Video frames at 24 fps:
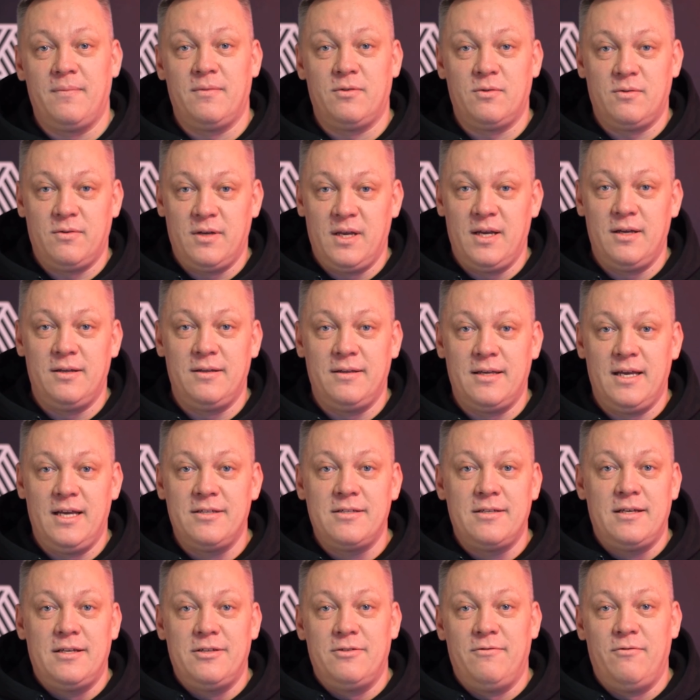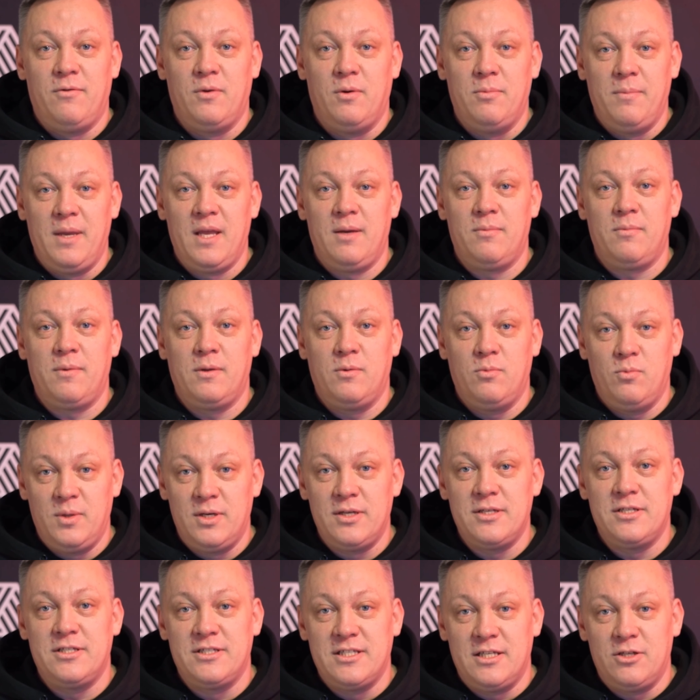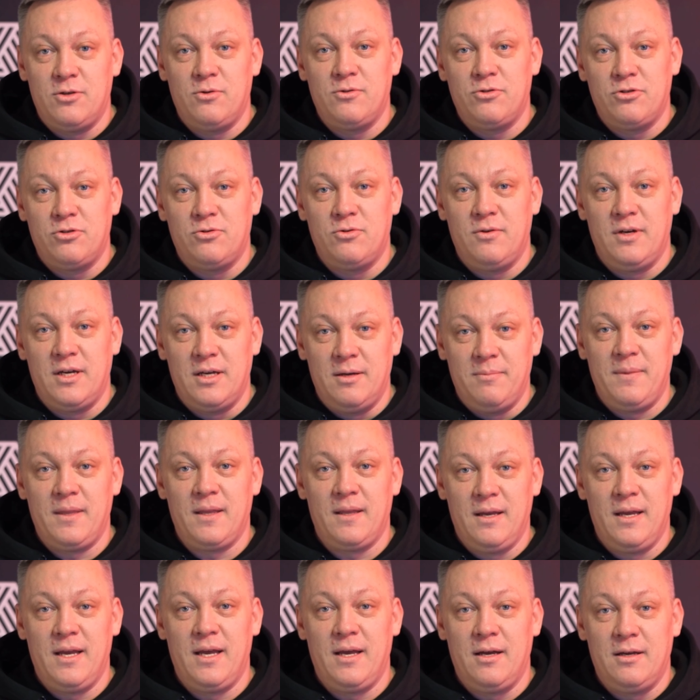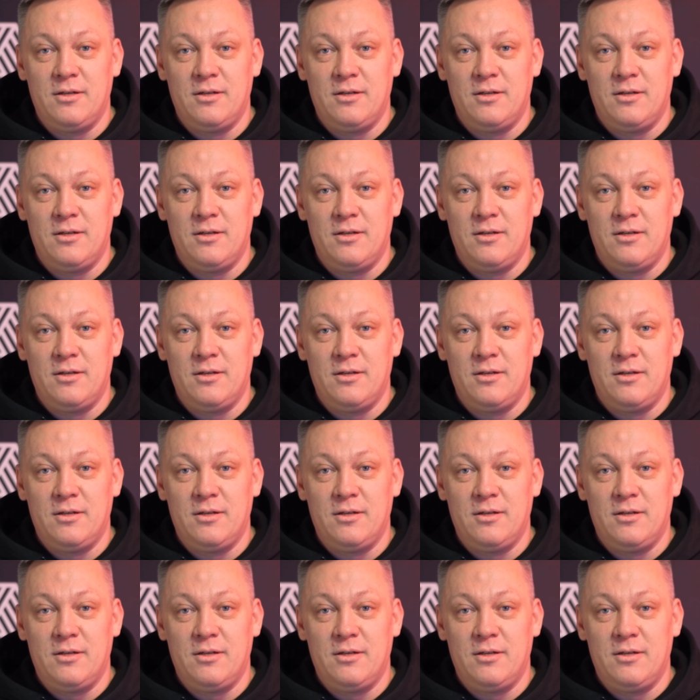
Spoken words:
Do not test this format with one single stream and